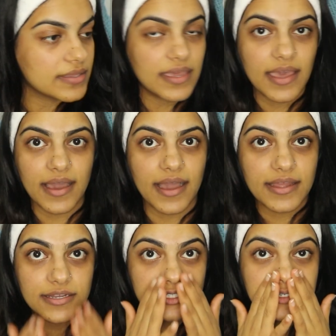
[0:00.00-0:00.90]
yeah,
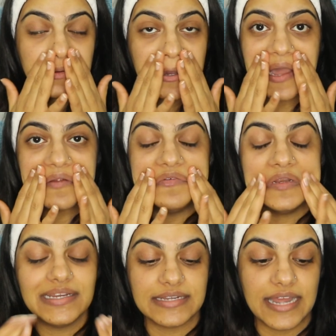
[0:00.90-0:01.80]
do you know what? I
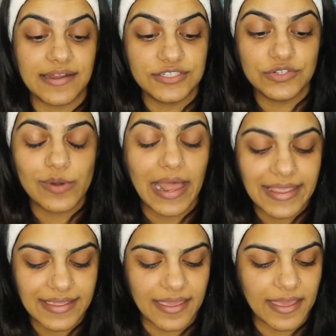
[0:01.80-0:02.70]
do
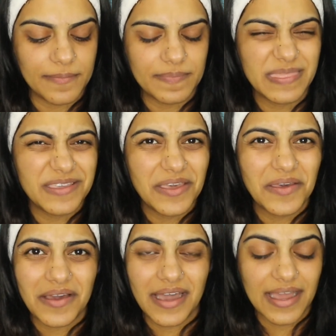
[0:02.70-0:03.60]
like it.
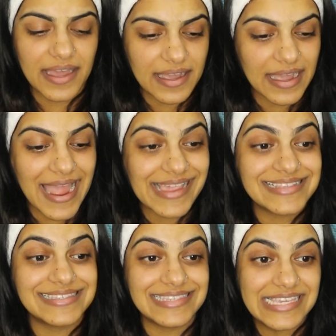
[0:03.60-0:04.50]
I
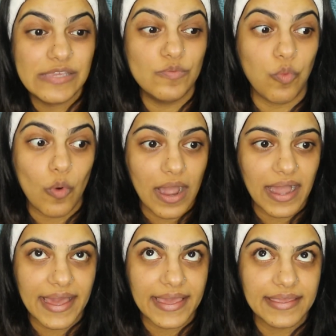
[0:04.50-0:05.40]
can see
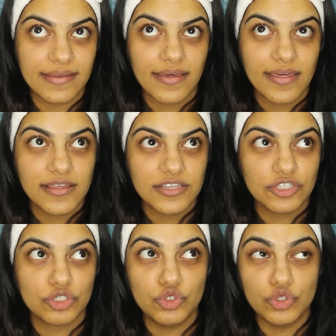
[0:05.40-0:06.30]
why
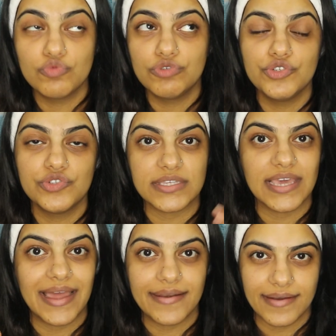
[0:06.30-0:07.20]
you use it
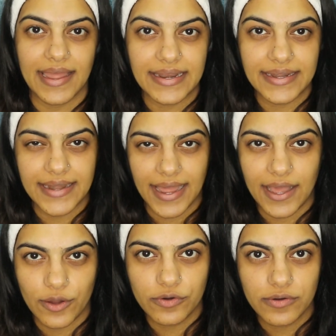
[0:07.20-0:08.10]
at night
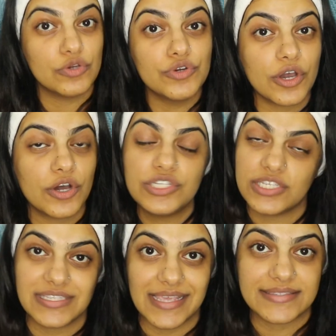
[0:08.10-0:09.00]
now.
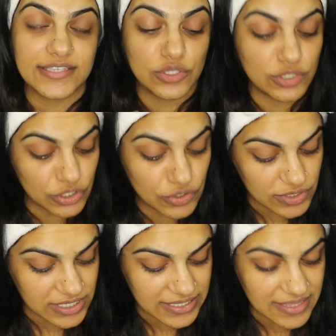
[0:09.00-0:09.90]
Huda says that you can
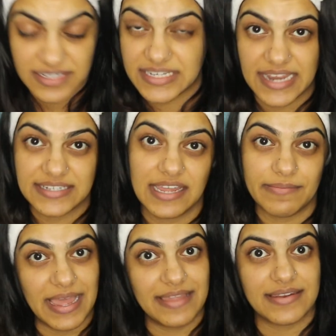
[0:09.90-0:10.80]
use this in the daytime
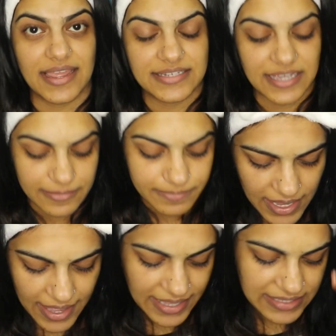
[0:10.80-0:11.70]
and nighttime.
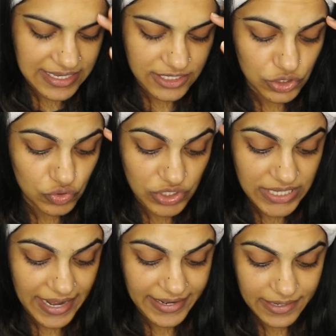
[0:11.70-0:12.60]
Yeah, it says use
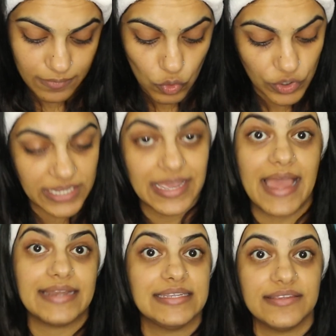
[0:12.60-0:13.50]
daily, morning
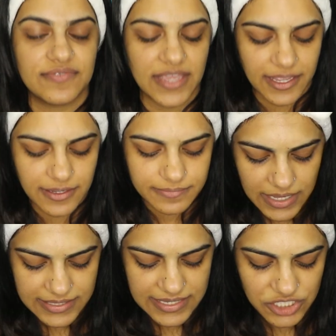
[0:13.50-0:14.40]
and evening.
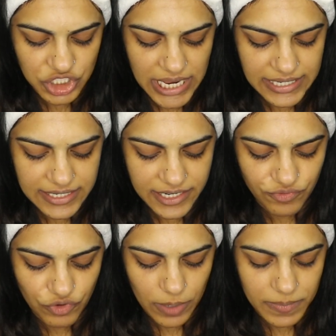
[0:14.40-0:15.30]
It says
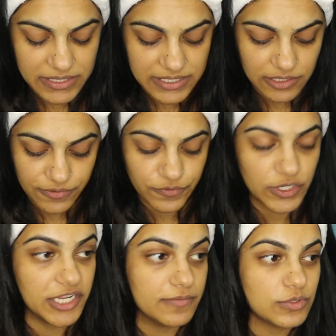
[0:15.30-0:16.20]
gently rub until
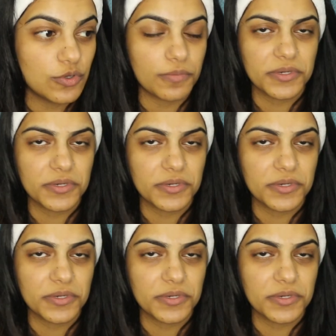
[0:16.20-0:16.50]
fully absorbed.